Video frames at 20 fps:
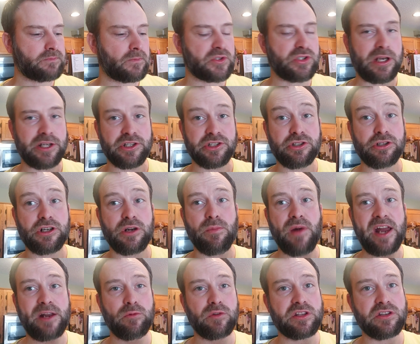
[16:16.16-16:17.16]
So I just took a
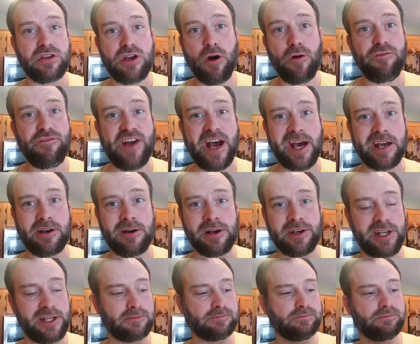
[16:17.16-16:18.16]
bite with no fat
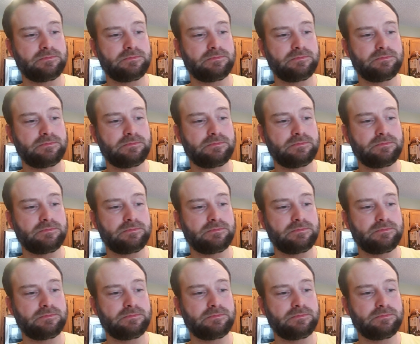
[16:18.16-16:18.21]
on it.